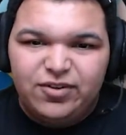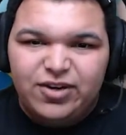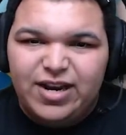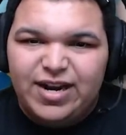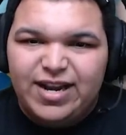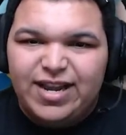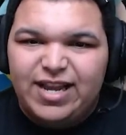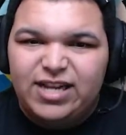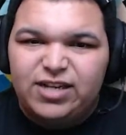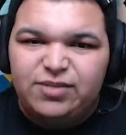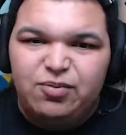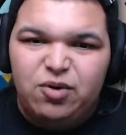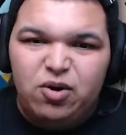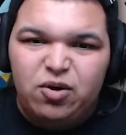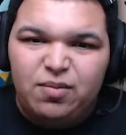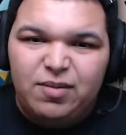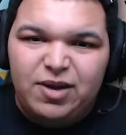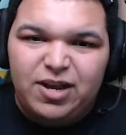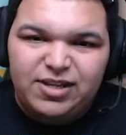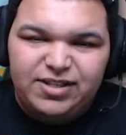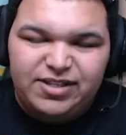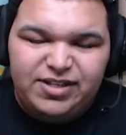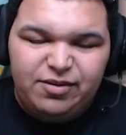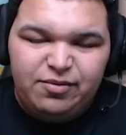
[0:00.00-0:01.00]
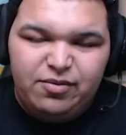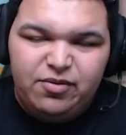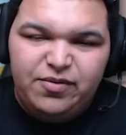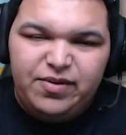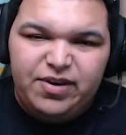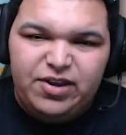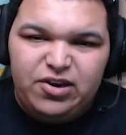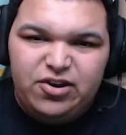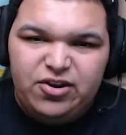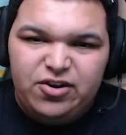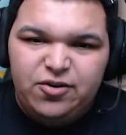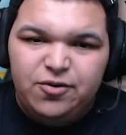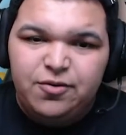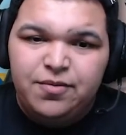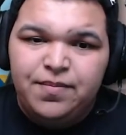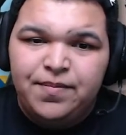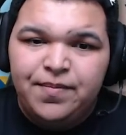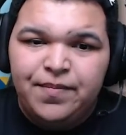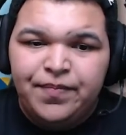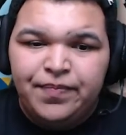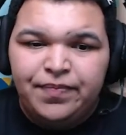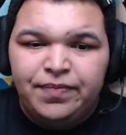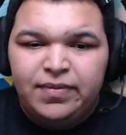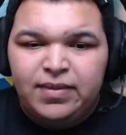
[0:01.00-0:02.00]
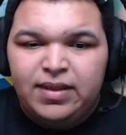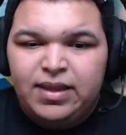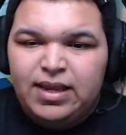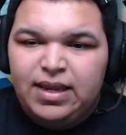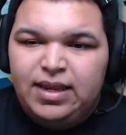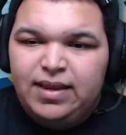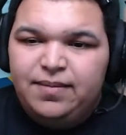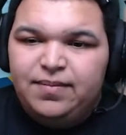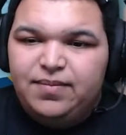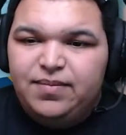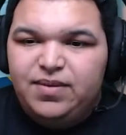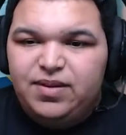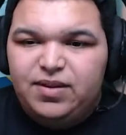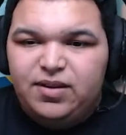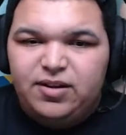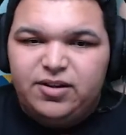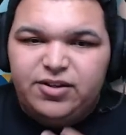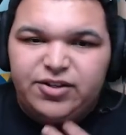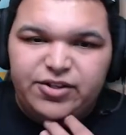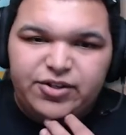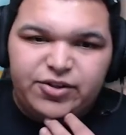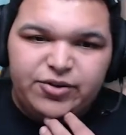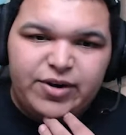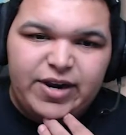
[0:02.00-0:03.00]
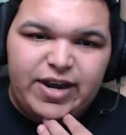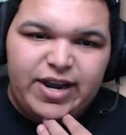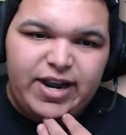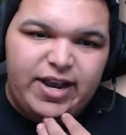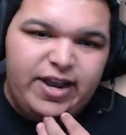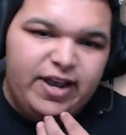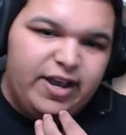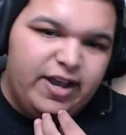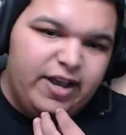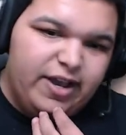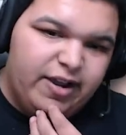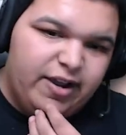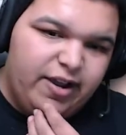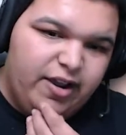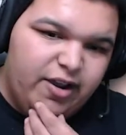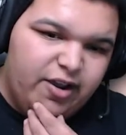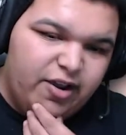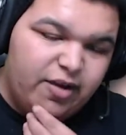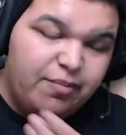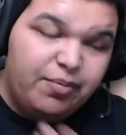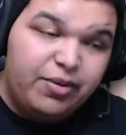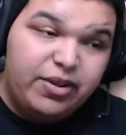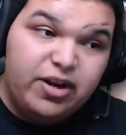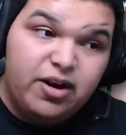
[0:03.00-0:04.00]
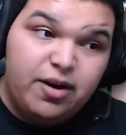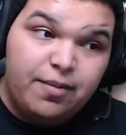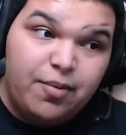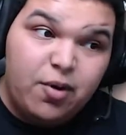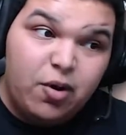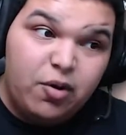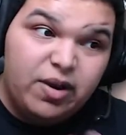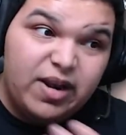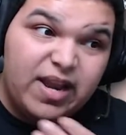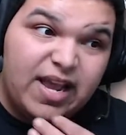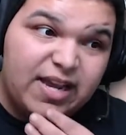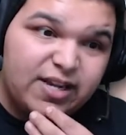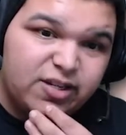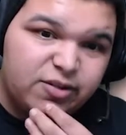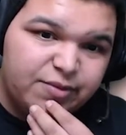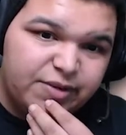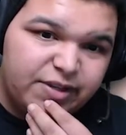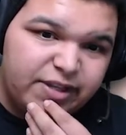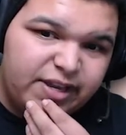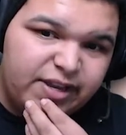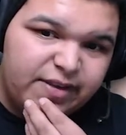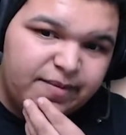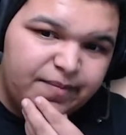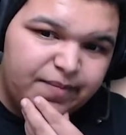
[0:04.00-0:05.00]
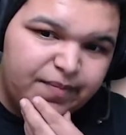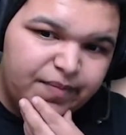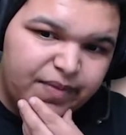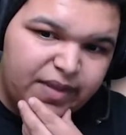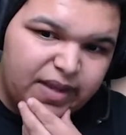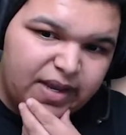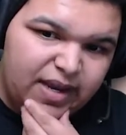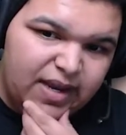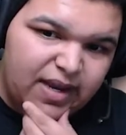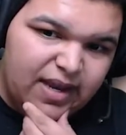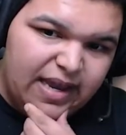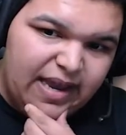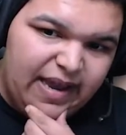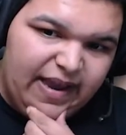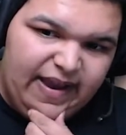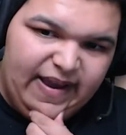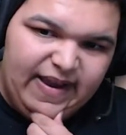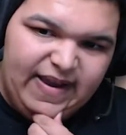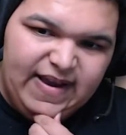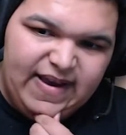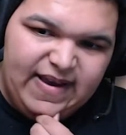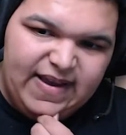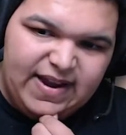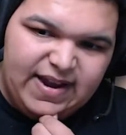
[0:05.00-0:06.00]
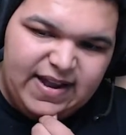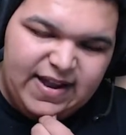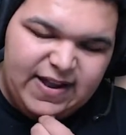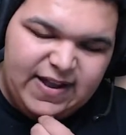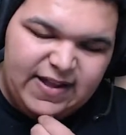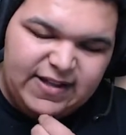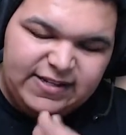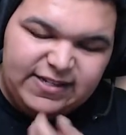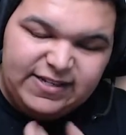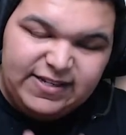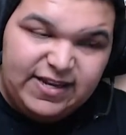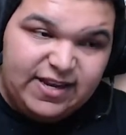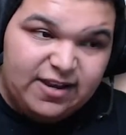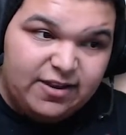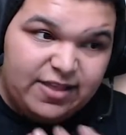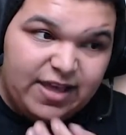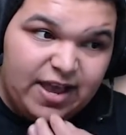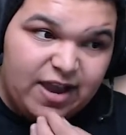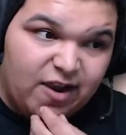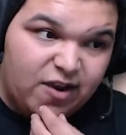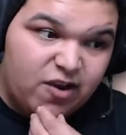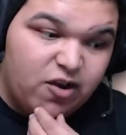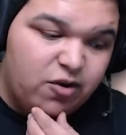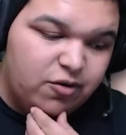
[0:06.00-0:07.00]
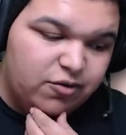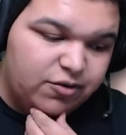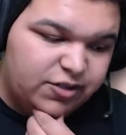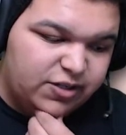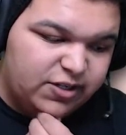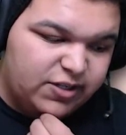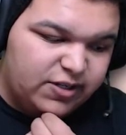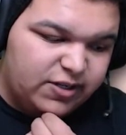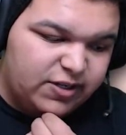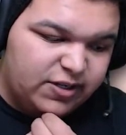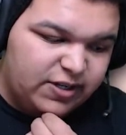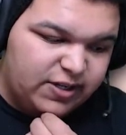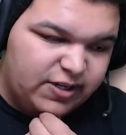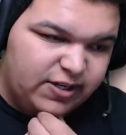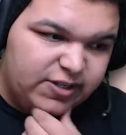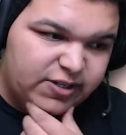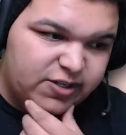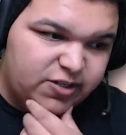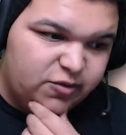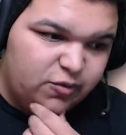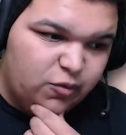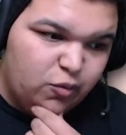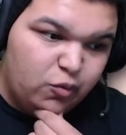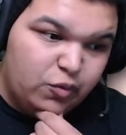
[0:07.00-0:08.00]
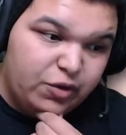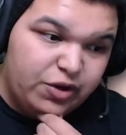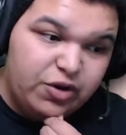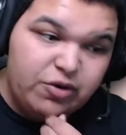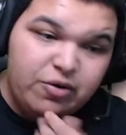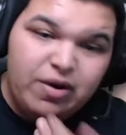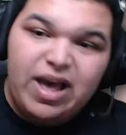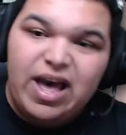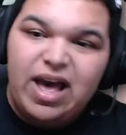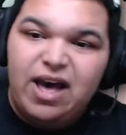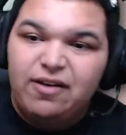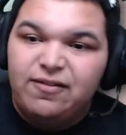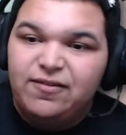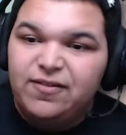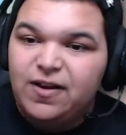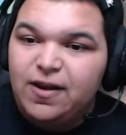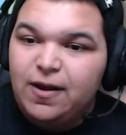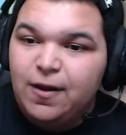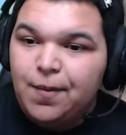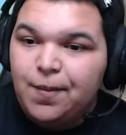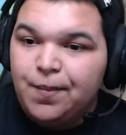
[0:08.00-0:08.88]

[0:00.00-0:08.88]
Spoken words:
trying to catch Pokemon, see what we can do. Just try to complete our Pokedex, really, and see how that goes. Because we do have